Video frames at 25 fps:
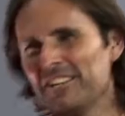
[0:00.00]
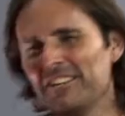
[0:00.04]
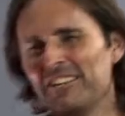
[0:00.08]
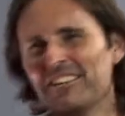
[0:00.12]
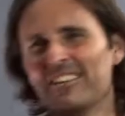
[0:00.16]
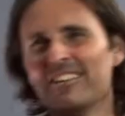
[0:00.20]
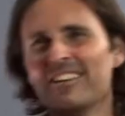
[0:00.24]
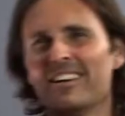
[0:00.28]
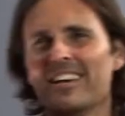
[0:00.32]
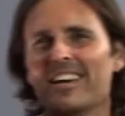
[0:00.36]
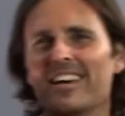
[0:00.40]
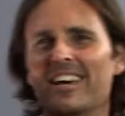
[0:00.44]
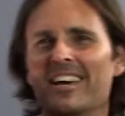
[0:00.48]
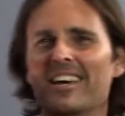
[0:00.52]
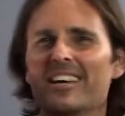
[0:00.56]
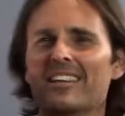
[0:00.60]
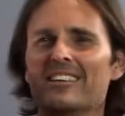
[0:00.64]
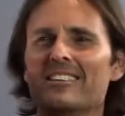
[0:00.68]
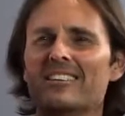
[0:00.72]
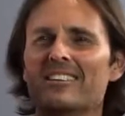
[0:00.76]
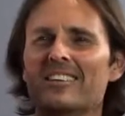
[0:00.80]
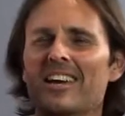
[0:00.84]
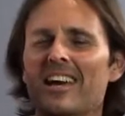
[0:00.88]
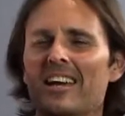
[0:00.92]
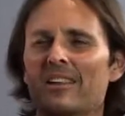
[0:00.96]
You know,
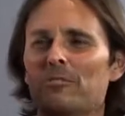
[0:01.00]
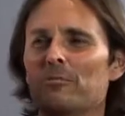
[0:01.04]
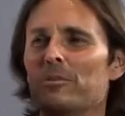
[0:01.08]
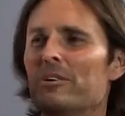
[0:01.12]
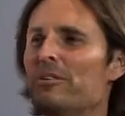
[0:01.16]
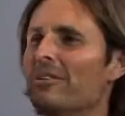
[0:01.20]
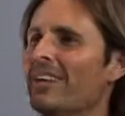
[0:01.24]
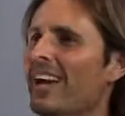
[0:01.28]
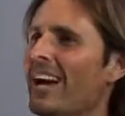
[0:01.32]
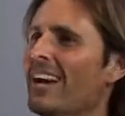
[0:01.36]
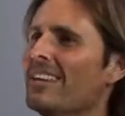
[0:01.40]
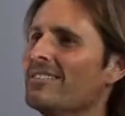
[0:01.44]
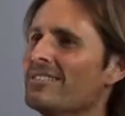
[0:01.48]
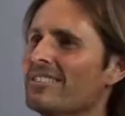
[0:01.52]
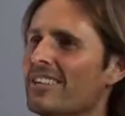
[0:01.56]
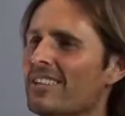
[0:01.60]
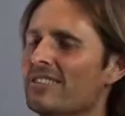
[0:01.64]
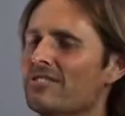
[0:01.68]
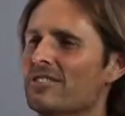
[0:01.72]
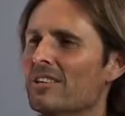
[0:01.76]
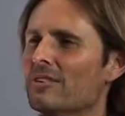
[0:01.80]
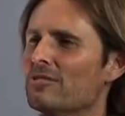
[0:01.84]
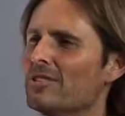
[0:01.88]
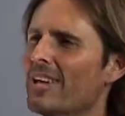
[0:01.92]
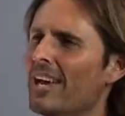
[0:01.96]
and, and we would ask
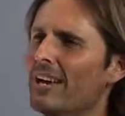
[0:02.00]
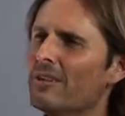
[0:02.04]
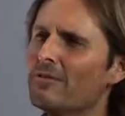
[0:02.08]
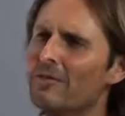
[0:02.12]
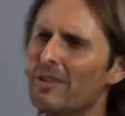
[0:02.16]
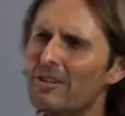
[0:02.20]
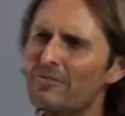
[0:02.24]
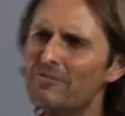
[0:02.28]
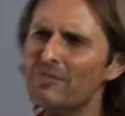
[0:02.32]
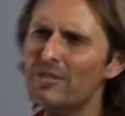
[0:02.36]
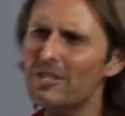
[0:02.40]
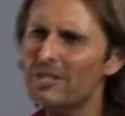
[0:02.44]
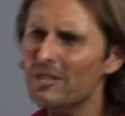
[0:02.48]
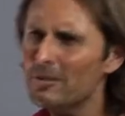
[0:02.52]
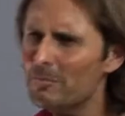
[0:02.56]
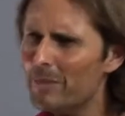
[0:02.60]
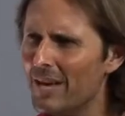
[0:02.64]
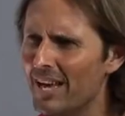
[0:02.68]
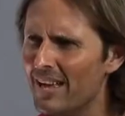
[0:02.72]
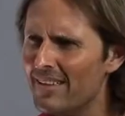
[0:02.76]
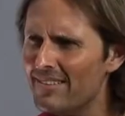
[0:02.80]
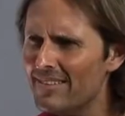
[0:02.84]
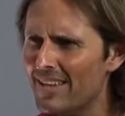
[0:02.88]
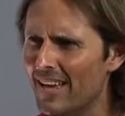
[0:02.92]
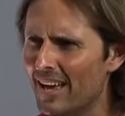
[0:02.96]
ourselves, how do I feel
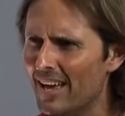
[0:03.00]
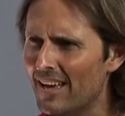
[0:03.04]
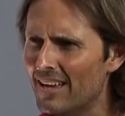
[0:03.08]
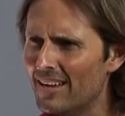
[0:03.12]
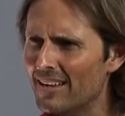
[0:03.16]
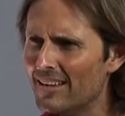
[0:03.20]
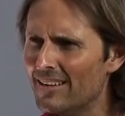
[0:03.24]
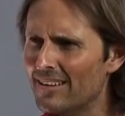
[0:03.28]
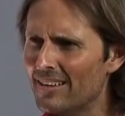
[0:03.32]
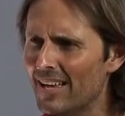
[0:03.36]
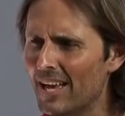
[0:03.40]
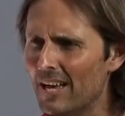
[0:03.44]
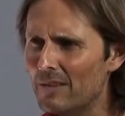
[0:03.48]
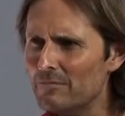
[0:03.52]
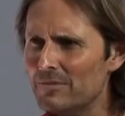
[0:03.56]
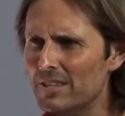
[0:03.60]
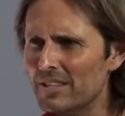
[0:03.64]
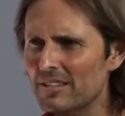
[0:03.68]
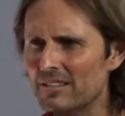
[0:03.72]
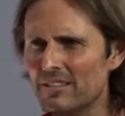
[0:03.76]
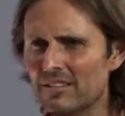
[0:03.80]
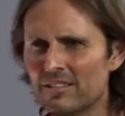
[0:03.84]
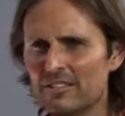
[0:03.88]
about that? Happening.